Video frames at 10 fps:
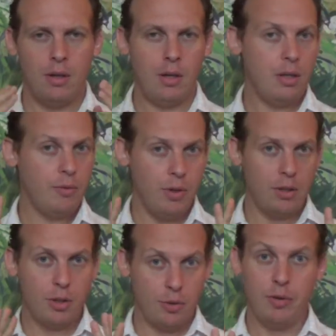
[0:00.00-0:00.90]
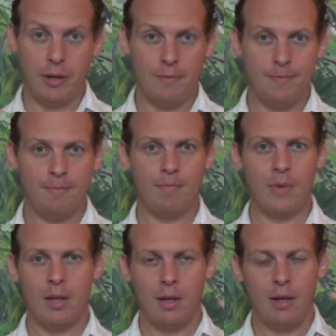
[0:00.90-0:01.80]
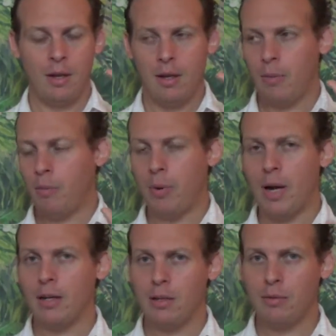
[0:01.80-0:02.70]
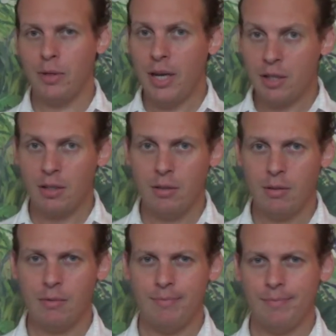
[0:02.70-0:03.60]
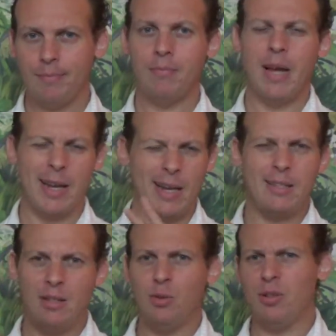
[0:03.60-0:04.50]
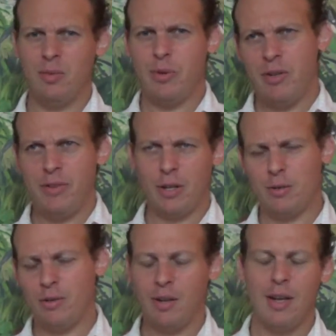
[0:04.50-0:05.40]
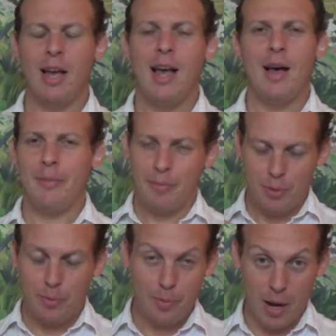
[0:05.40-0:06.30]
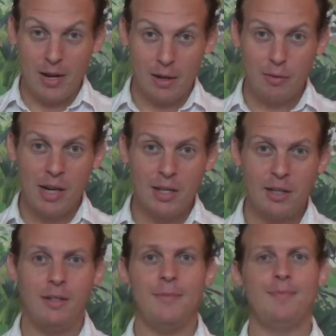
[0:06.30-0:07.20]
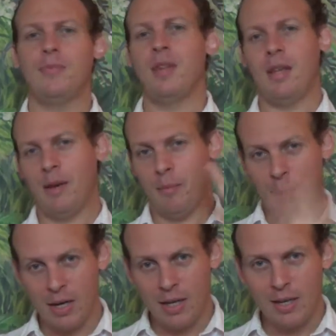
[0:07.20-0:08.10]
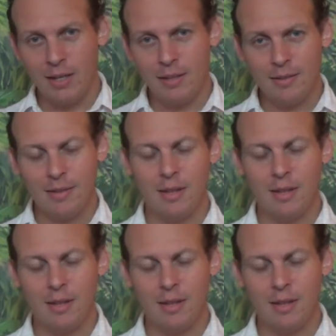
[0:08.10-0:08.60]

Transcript: it's really just three. Product creation, I guess it's sort of manufacturing. So product creation, marketing,